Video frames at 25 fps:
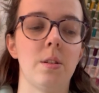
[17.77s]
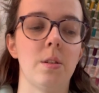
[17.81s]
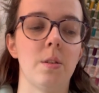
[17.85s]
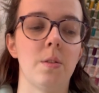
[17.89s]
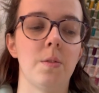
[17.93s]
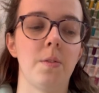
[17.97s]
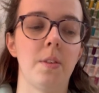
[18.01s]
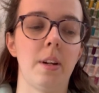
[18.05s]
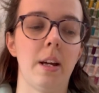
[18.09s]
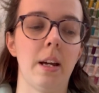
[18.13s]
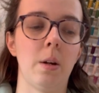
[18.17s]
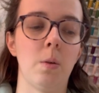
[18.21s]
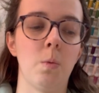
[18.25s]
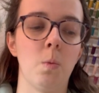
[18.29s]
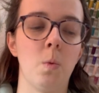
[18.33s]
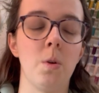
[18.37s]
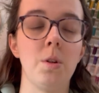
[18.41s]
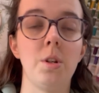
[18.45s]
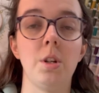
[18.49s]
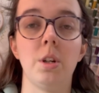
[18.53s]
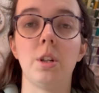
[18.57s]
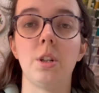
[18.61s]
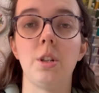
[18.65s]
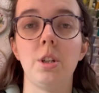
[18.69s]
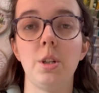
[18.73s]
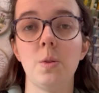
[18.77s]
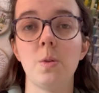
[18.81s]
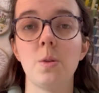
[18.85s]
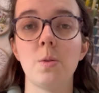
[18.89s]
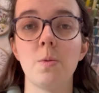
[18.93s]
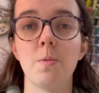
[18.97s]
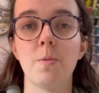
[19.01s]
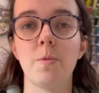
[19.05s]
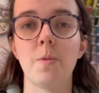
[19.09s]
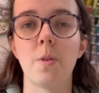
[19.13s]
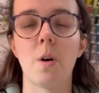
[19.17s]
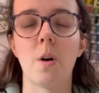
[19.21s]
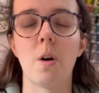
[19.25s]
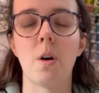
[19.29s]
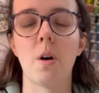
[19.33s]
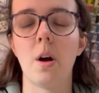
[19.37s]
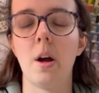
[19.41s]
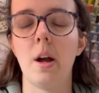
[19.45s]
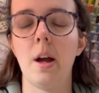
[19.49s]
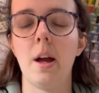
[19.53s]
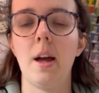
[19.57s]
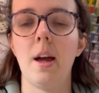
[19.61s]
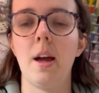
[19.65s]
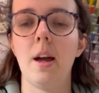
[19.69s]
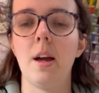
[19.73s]
of like what you can use them for.
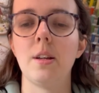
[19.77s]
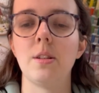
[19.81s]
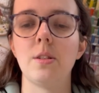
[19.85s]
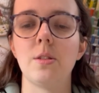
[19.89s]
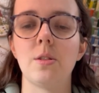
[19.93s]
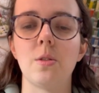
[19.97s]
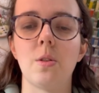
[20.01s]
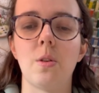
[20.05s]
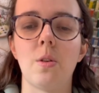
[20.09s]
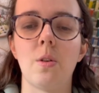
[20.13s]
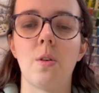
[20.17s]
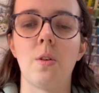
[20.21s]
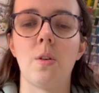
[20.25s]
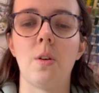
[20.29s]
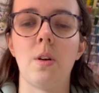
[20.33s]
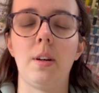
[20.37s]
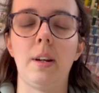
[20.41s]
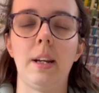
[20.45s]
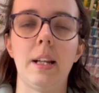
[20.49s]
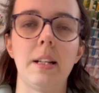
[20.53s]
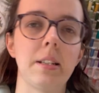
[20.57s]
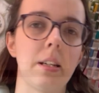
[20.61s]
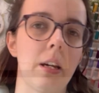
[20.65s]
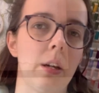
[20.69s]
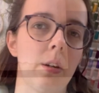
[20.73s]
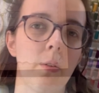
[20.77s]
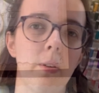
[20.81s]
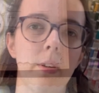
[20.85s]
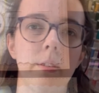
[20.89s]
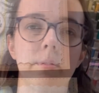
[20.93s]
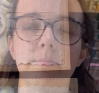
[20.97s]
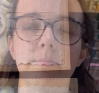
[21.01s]
So let's get going.